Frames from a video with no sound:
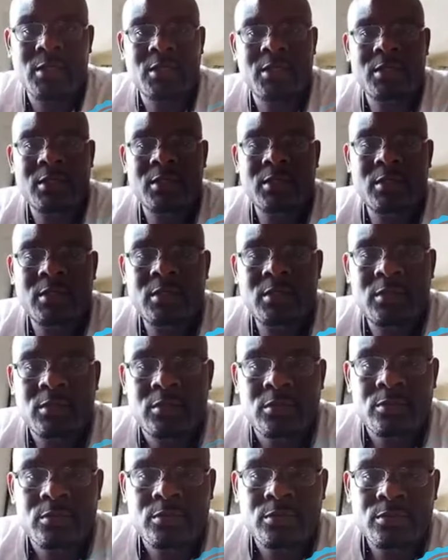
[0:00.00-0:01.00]

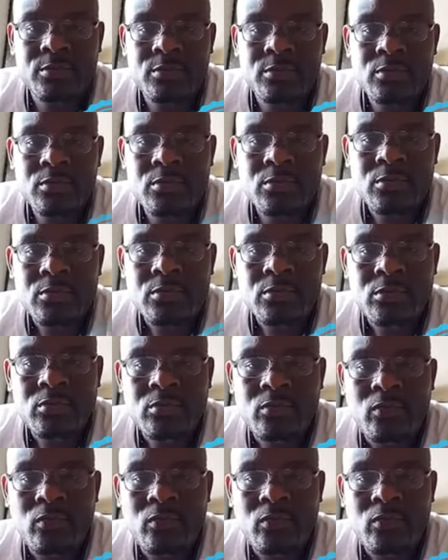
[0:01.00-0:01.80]
Nothing is said.